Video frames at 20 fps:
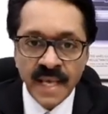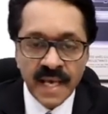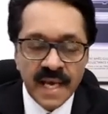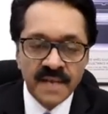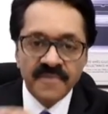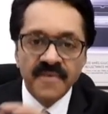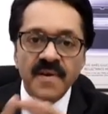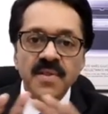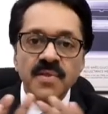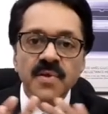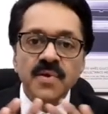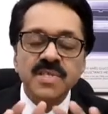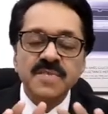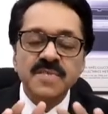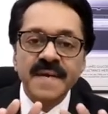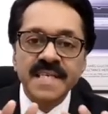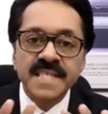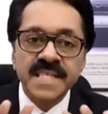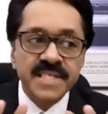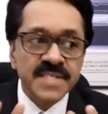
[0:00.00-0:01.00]
And for
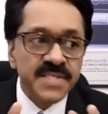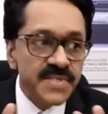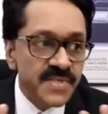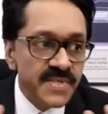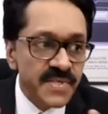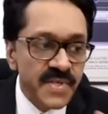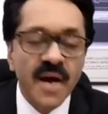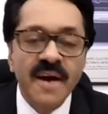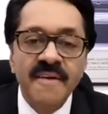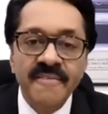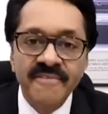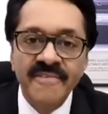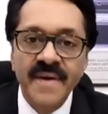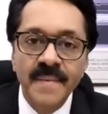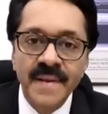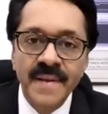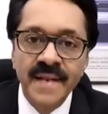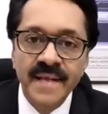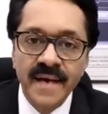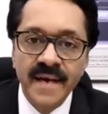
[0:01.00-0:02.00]
those patients not
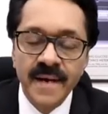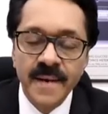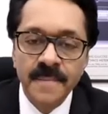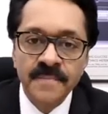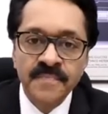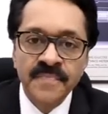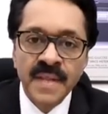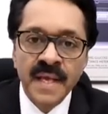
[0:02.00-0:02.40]
familiar